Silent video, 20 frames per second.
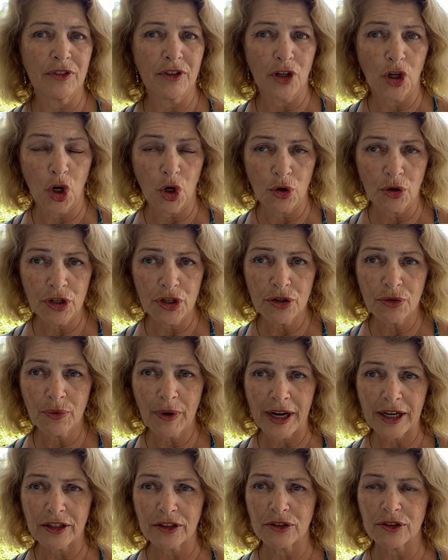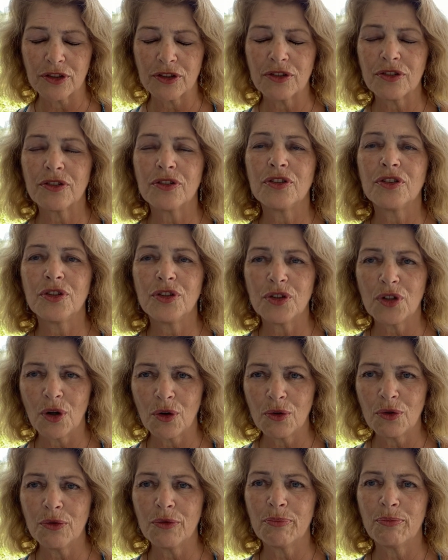Go to your records.
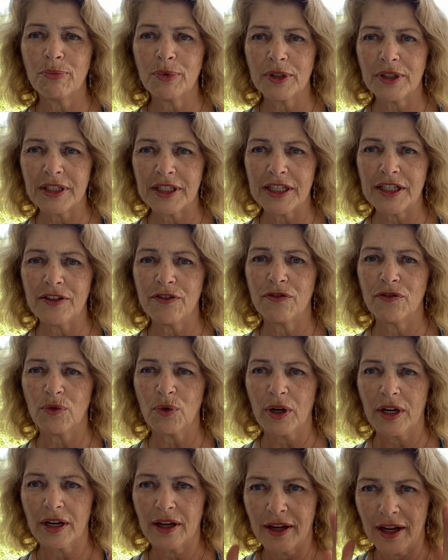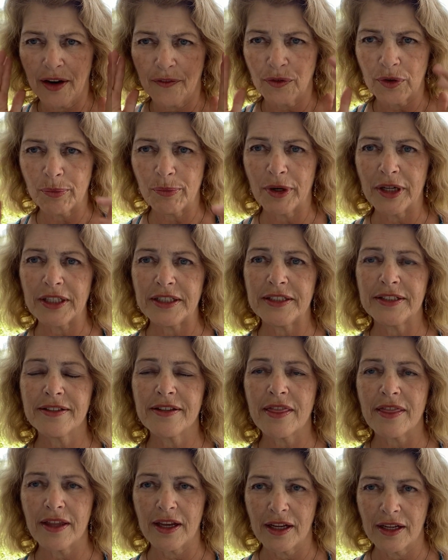Don't believe what everybody's
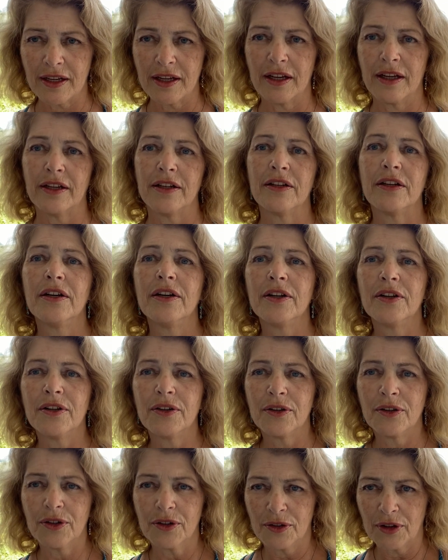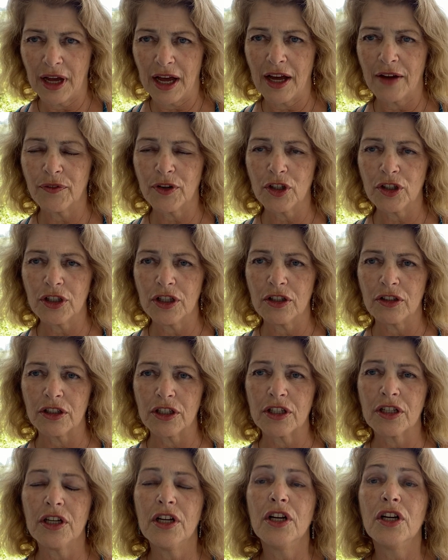thinking. Have a good
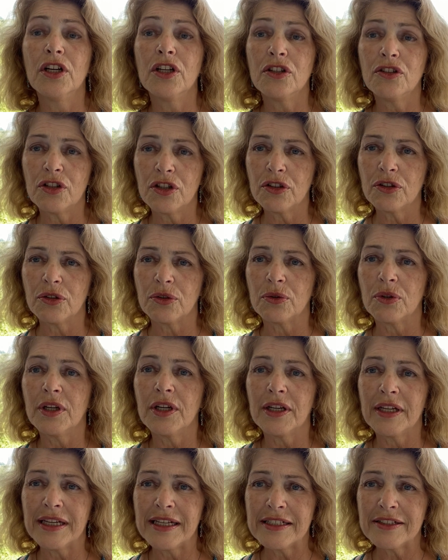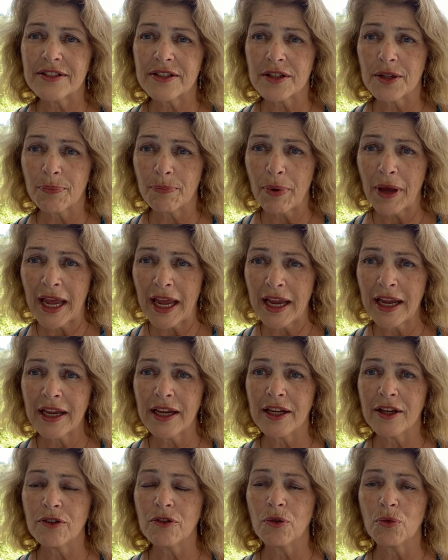look. 2, is the
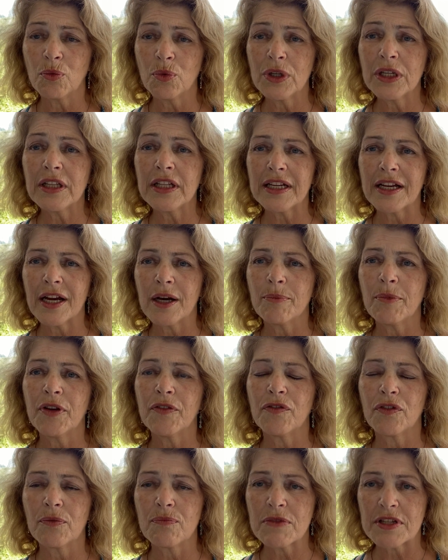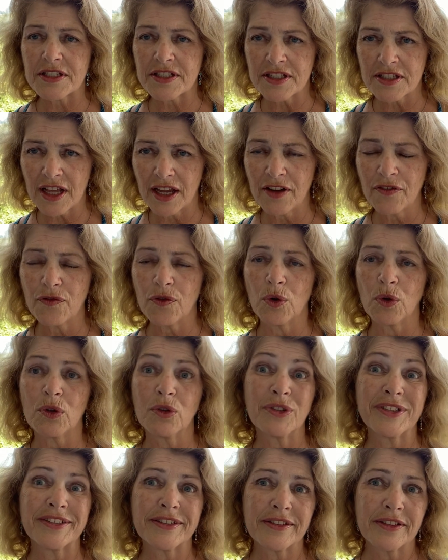pain really coming from the stifle, or
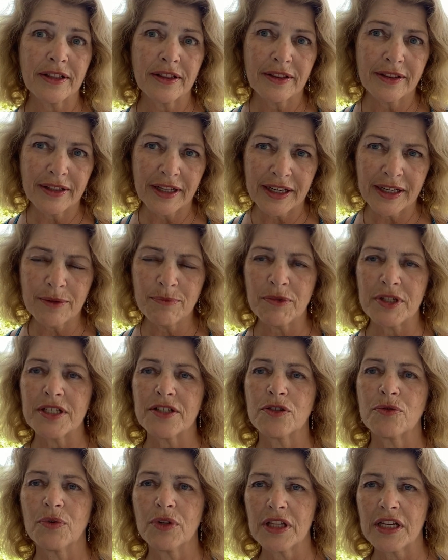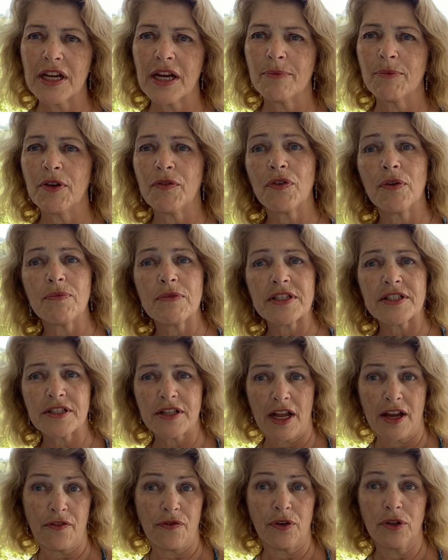is the lameness really coming from the
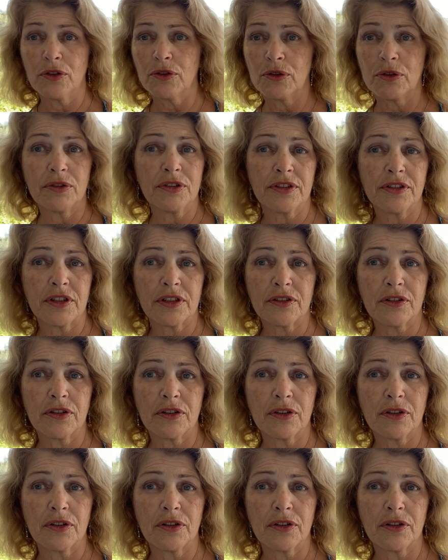stifle, or is it